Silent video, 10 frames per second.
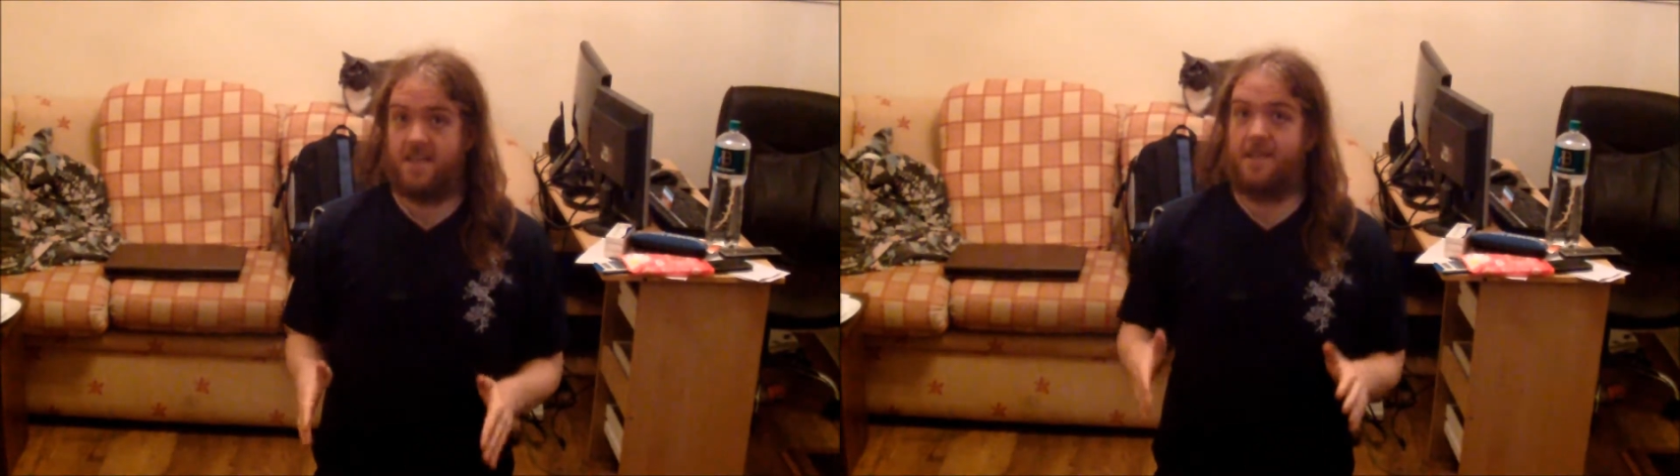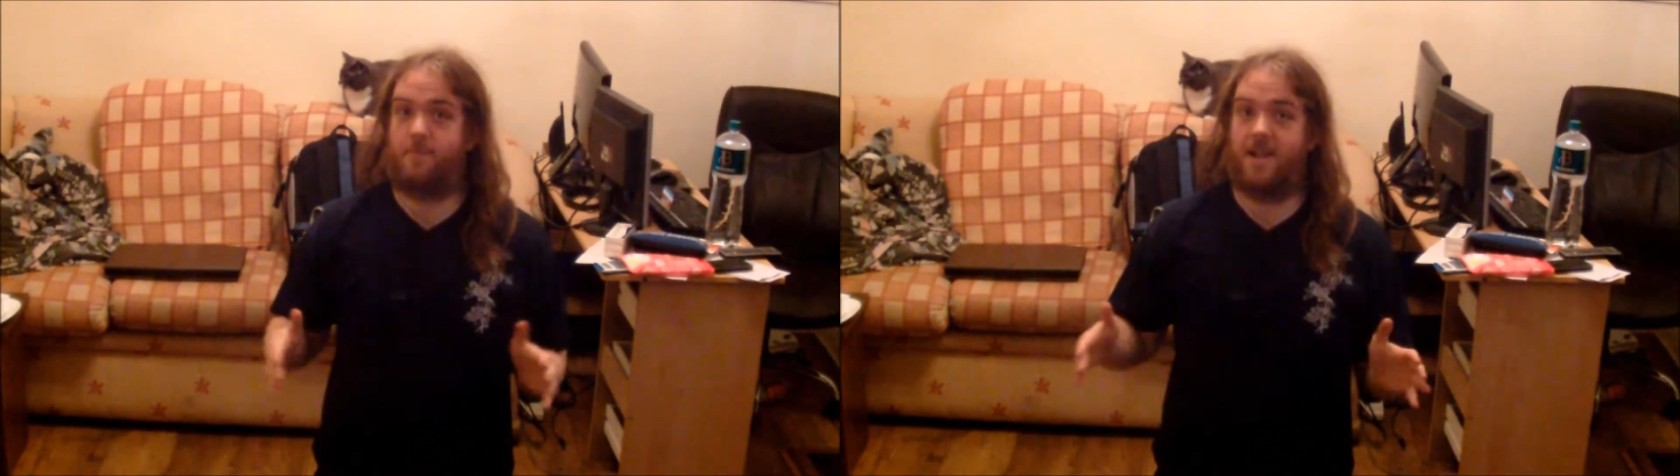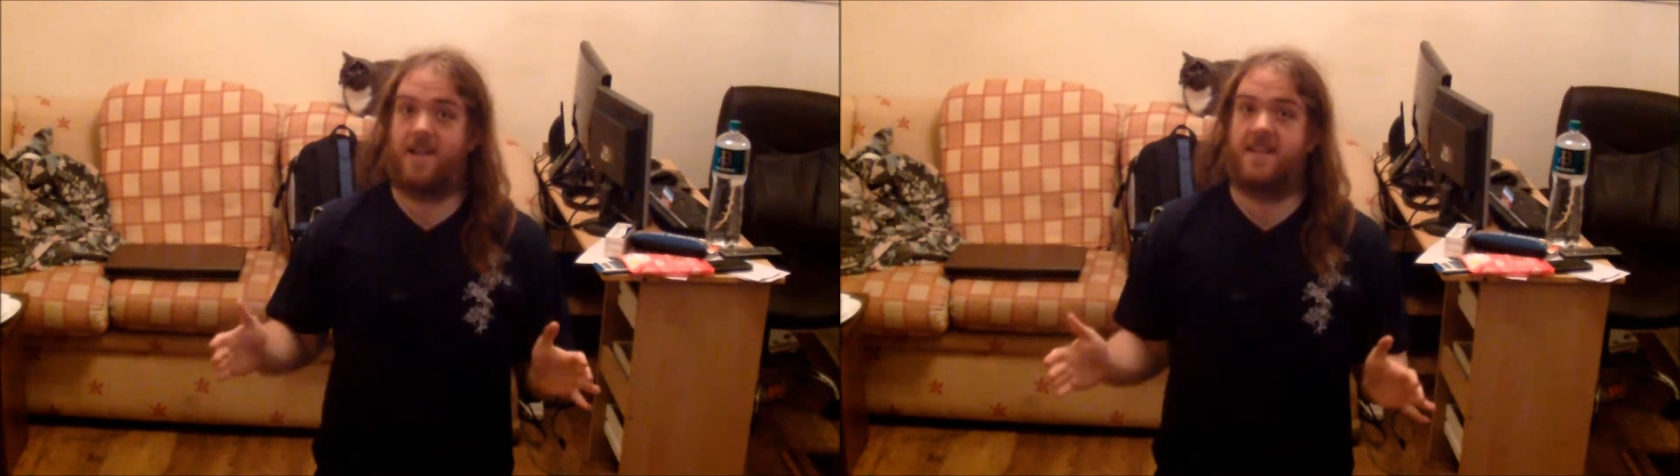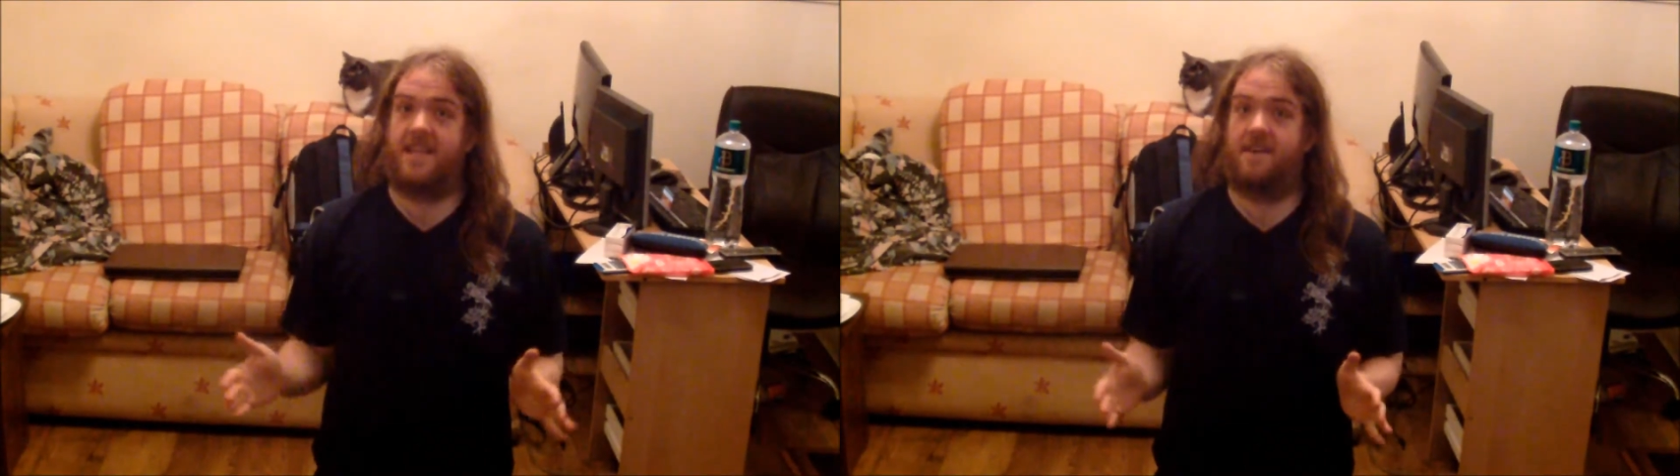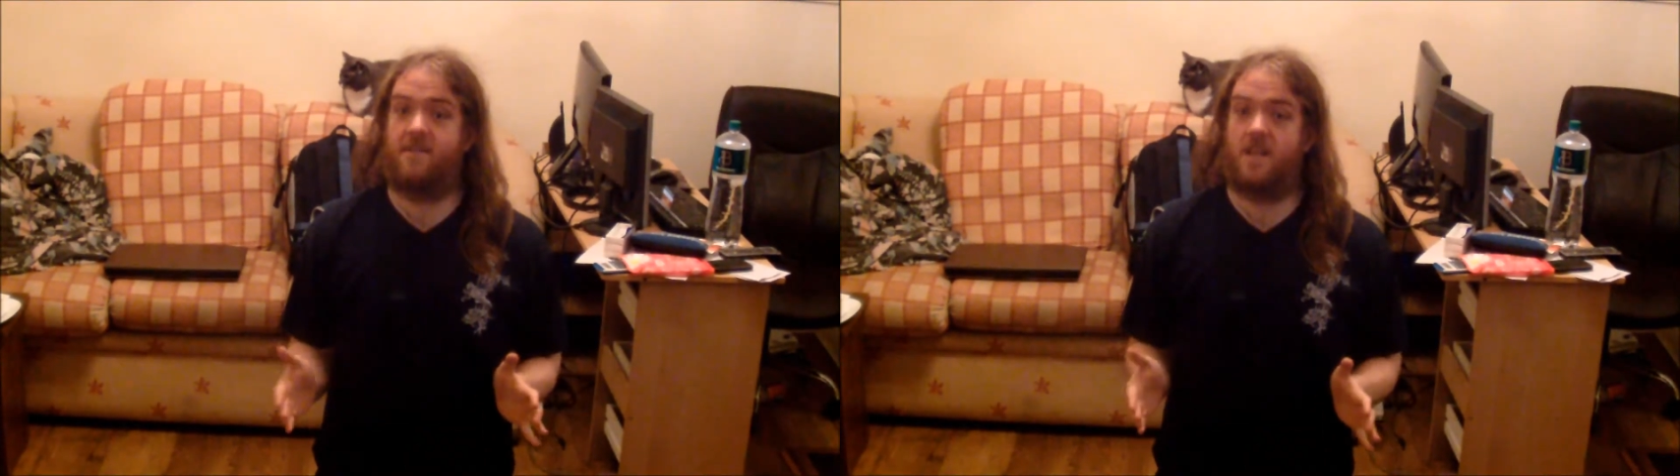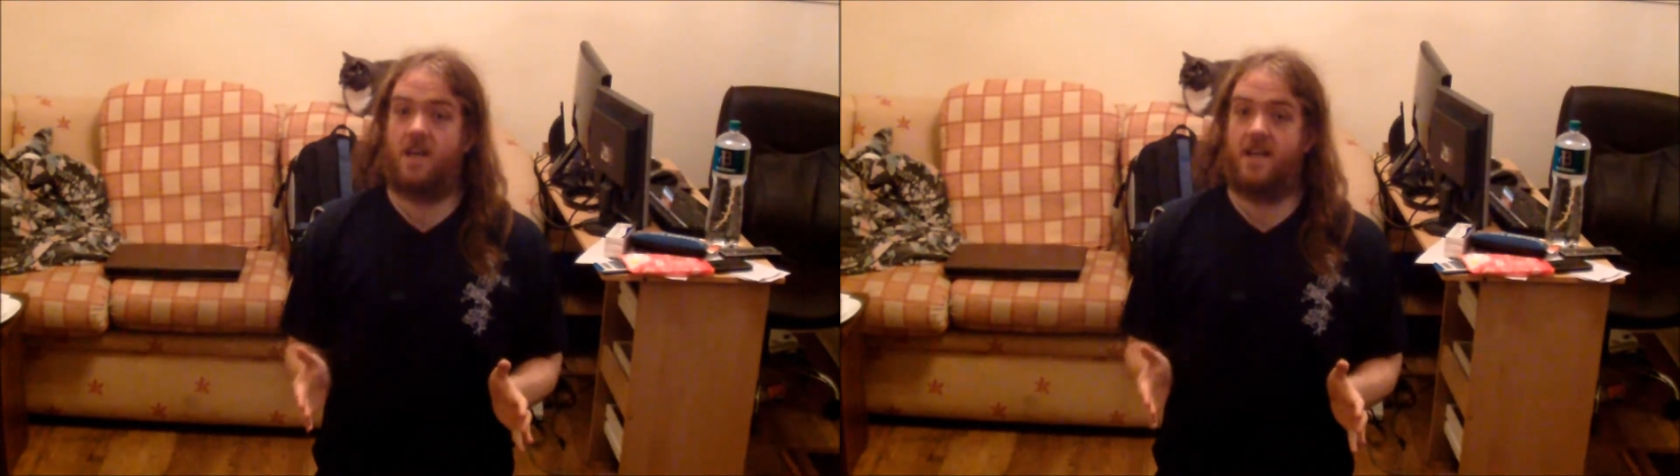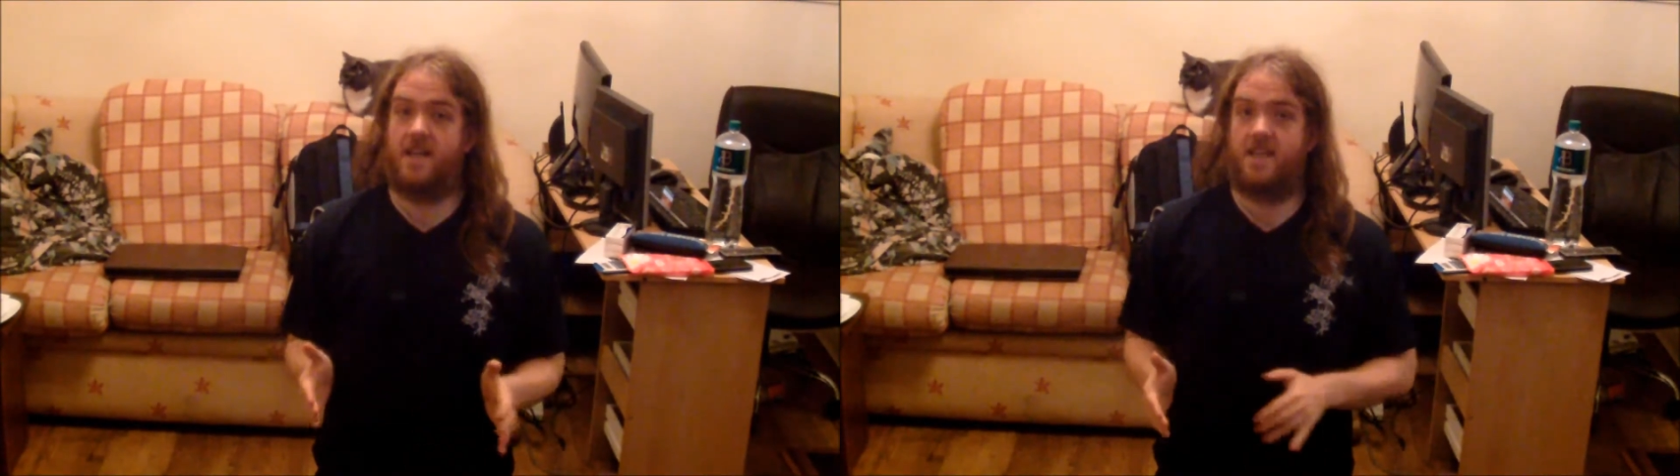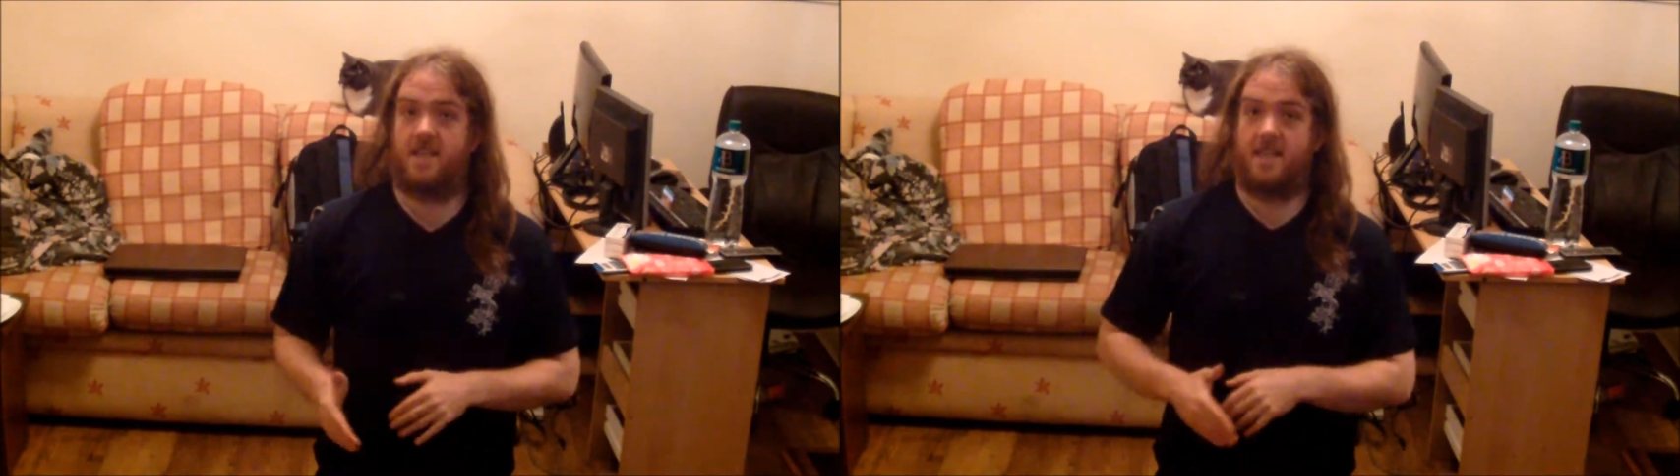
The planets have aligned.